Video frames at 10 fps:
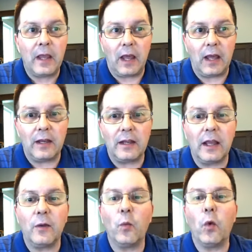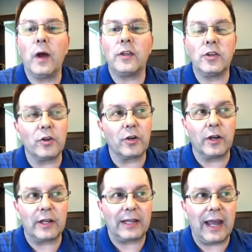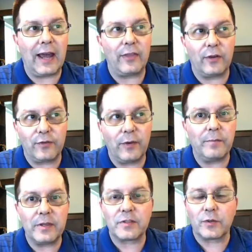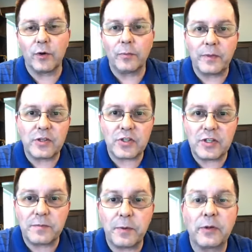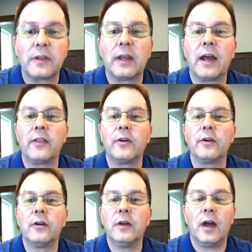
And what you're going to gather from this group that she's put together,